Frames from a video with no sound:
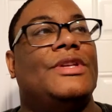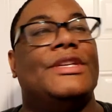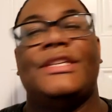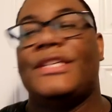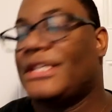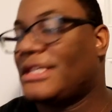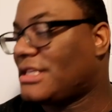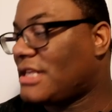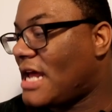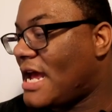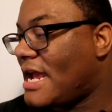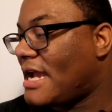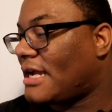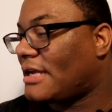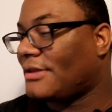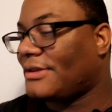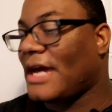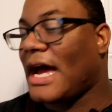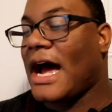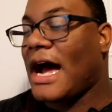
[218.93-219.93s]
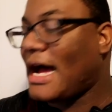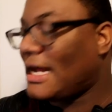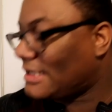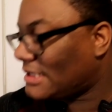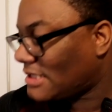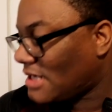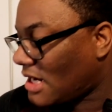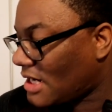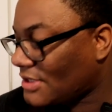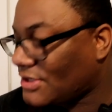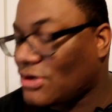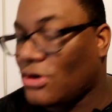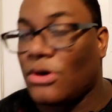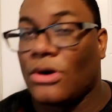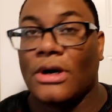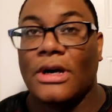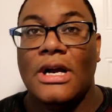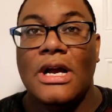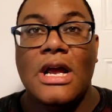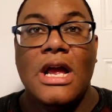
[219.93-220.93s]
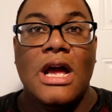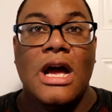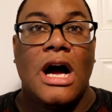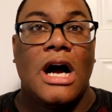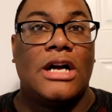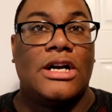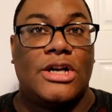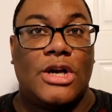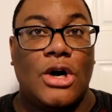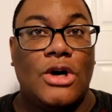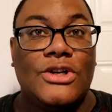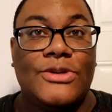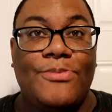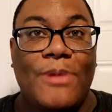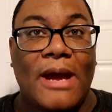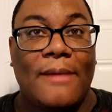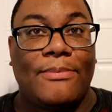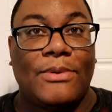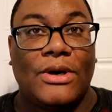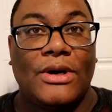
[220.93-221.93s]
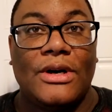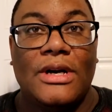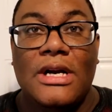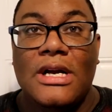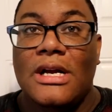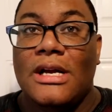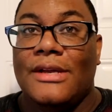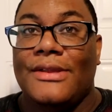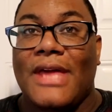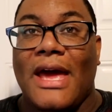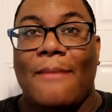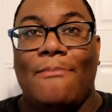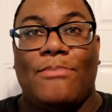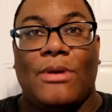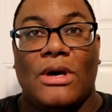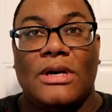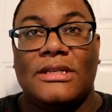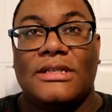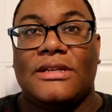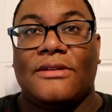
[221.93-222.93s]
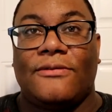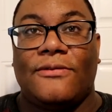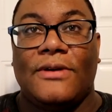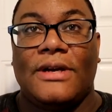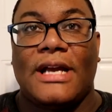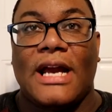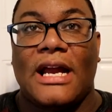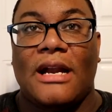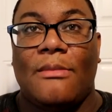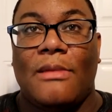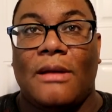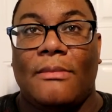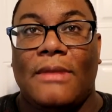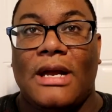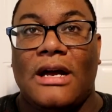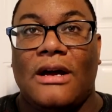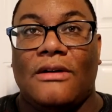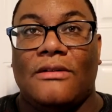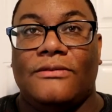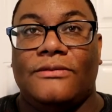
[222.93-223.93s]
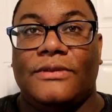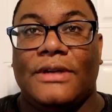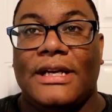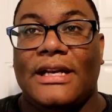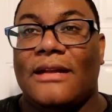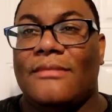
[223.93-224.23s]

this is like the hot sauce or a ghost pepper that burns the freak out of my mouth.